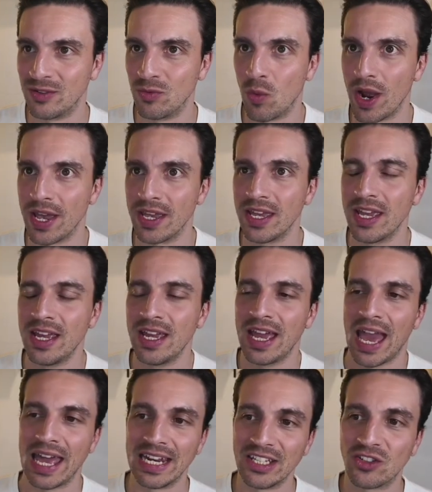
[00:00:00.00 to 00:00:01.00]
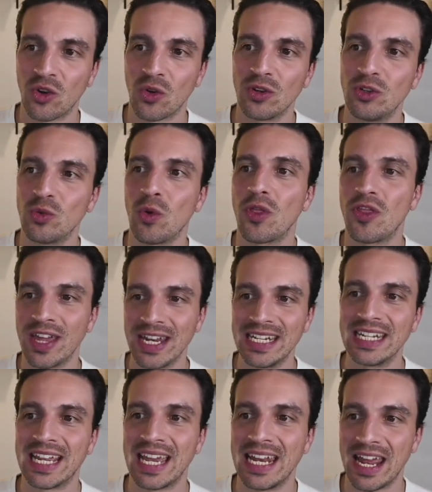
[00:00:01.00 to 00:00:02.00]
way and it's going to
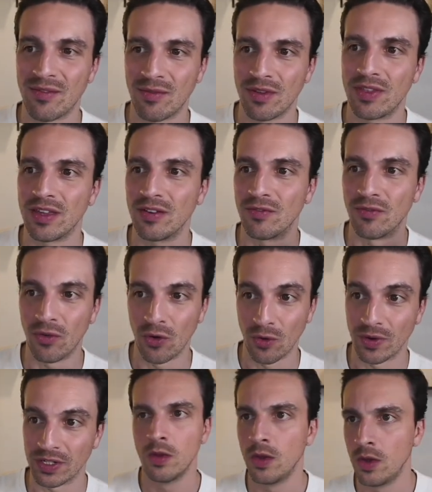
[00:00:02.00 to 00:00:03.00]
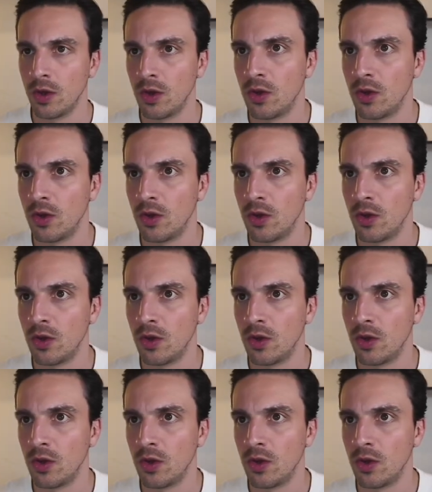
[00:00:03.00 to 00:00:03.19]
authenticate everything for us.